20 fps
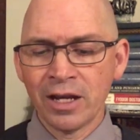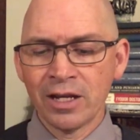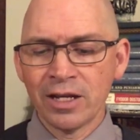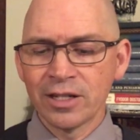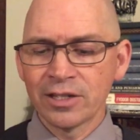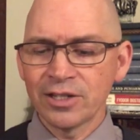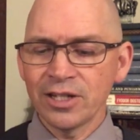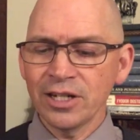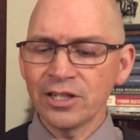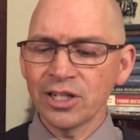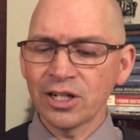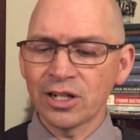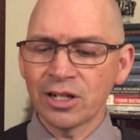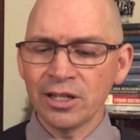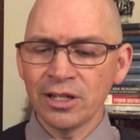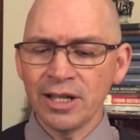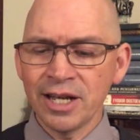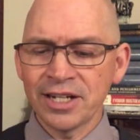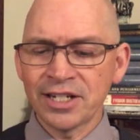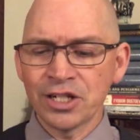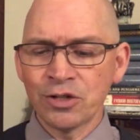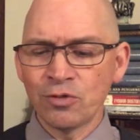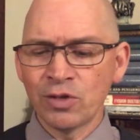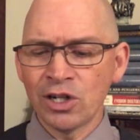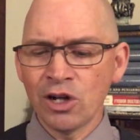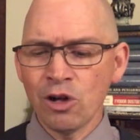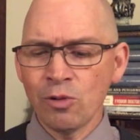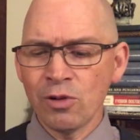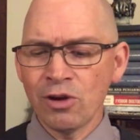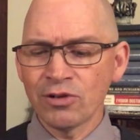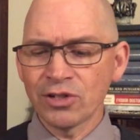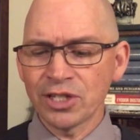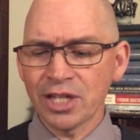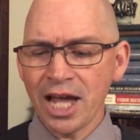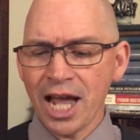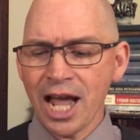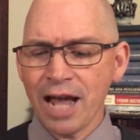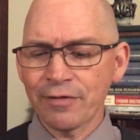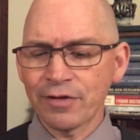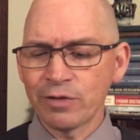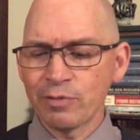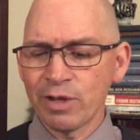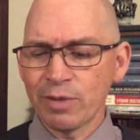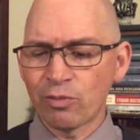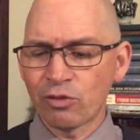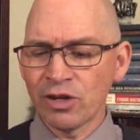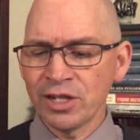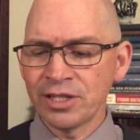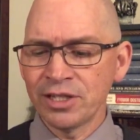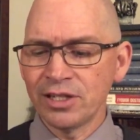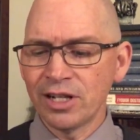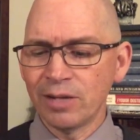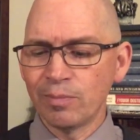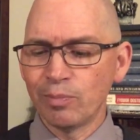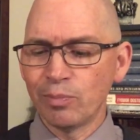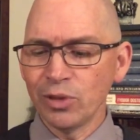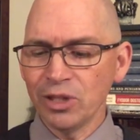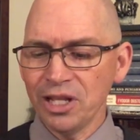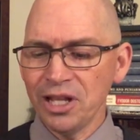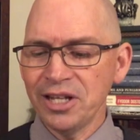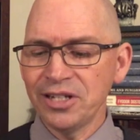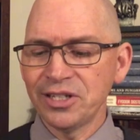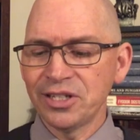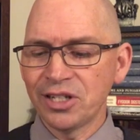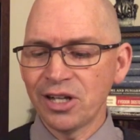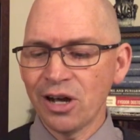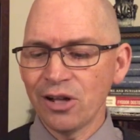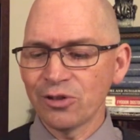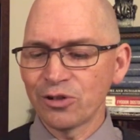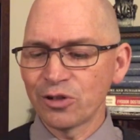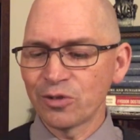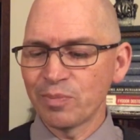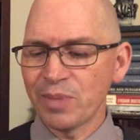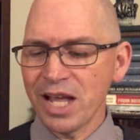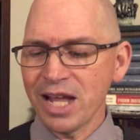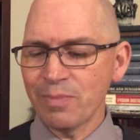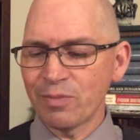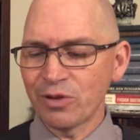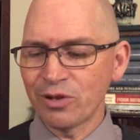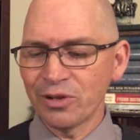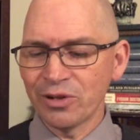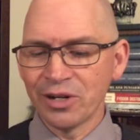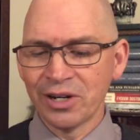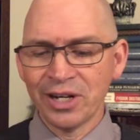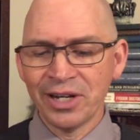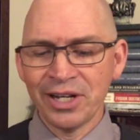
Such a collection would almost have to be printed on blood-colored paper